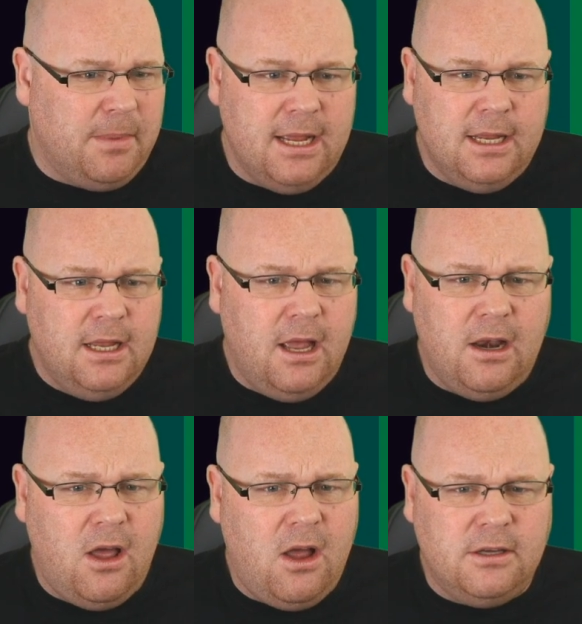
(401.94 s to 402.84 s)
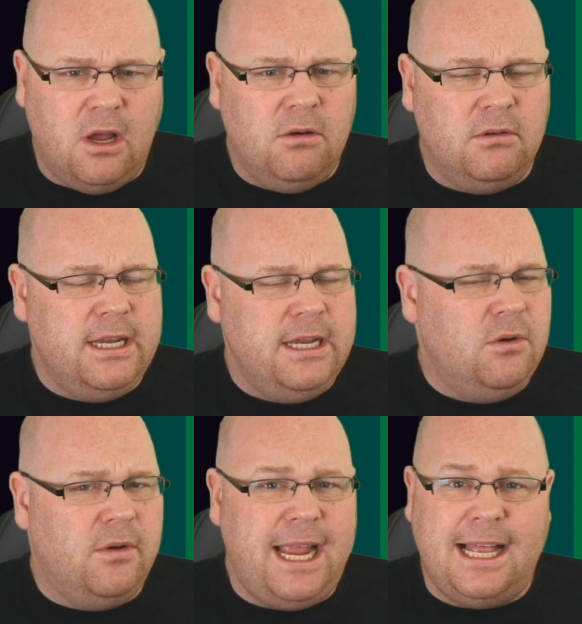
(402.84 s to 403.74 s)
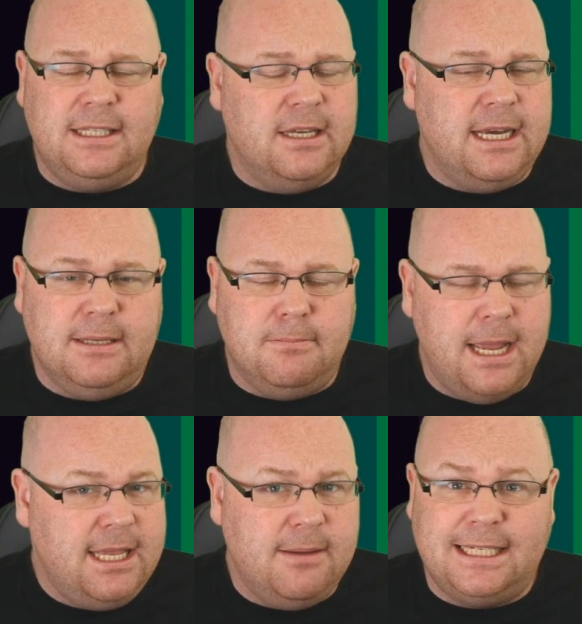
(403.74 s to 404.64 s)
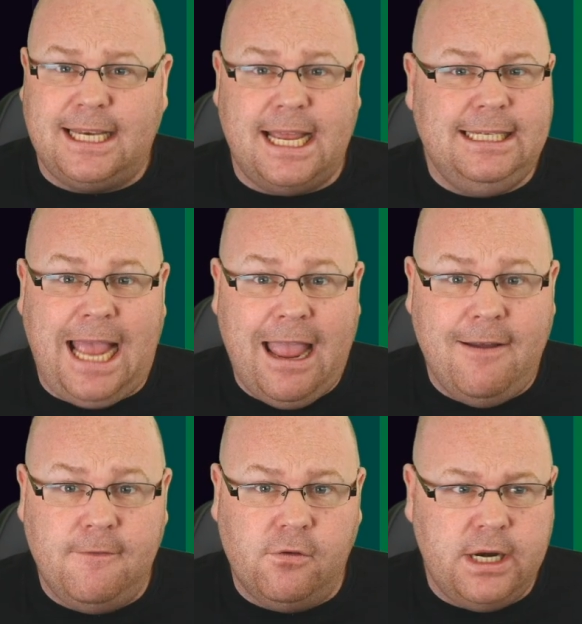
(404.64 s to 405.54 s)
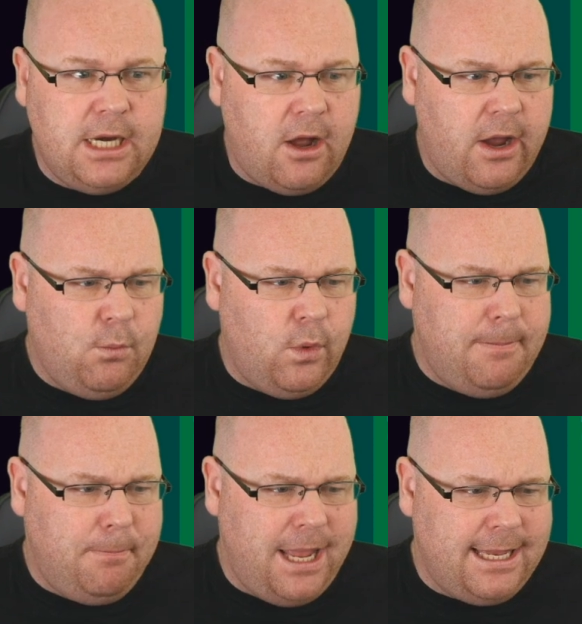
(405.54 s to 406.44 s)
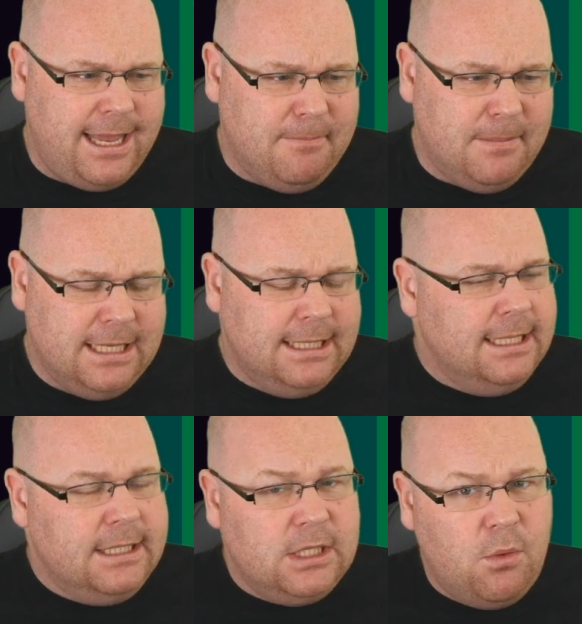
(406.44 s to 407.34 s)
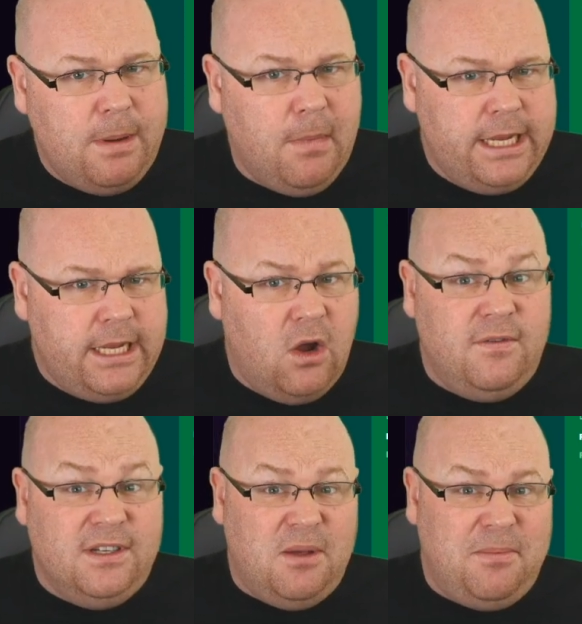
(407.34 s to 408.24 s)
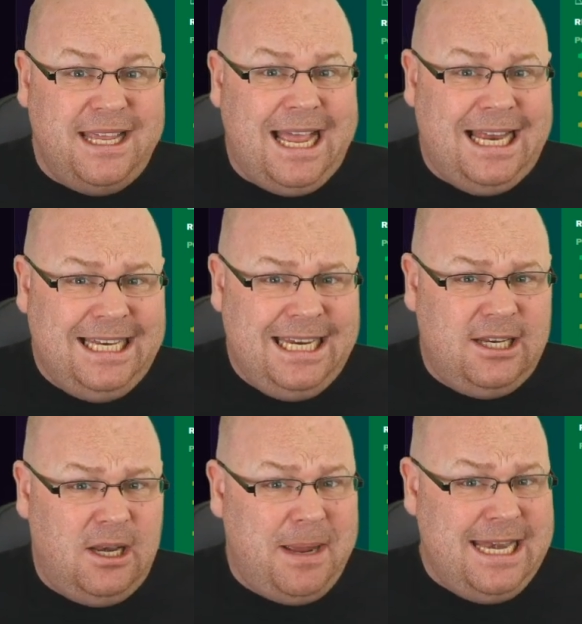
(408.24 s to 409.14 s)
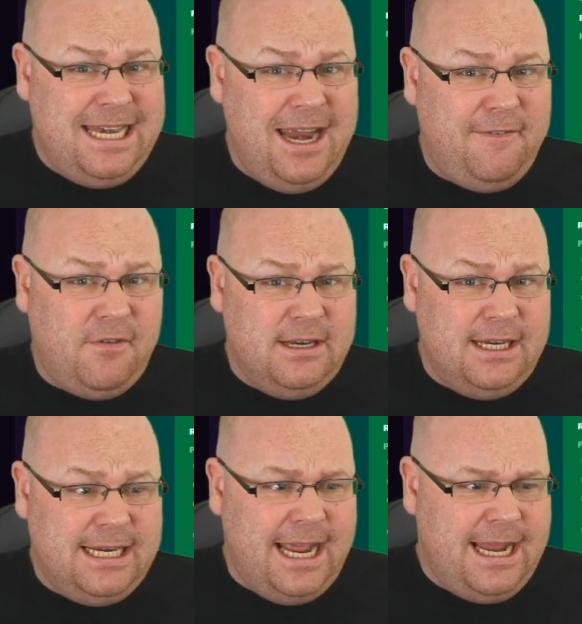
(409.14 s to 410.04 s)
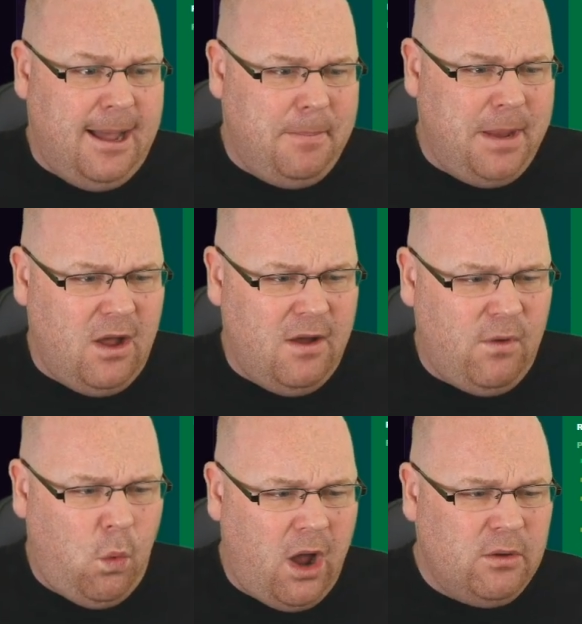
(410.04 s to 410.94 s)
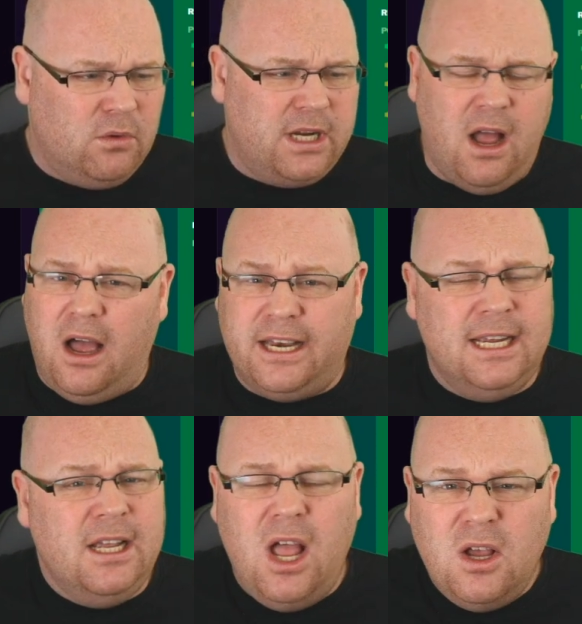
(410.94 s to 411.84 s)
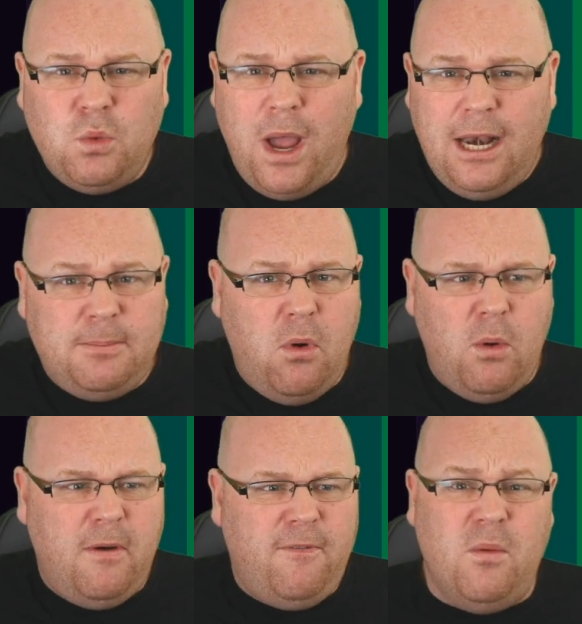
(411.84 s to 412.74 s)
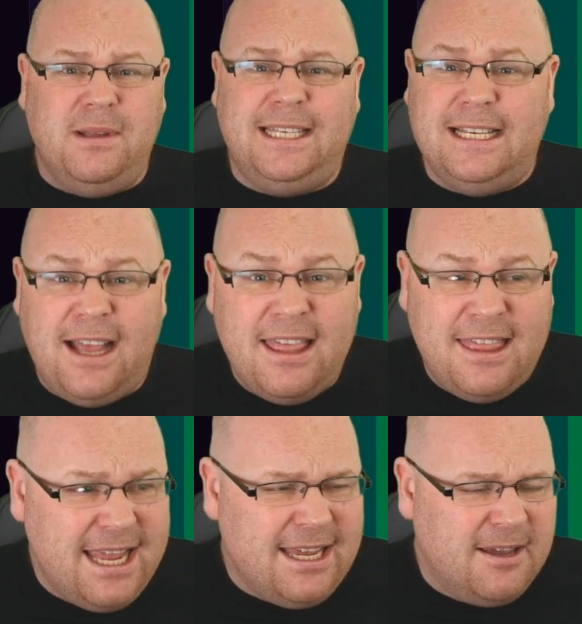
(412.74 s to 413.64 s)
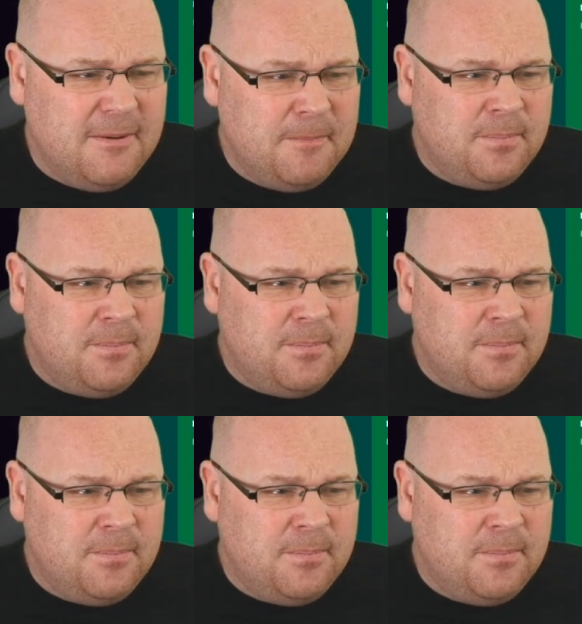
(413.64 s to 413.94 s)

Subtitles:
bit, and Lars Ole Idøy Hansen is making mistakes every time we pick him. So we might go for something a little bit different today, a bit of a wild card. As well as poor performances, I think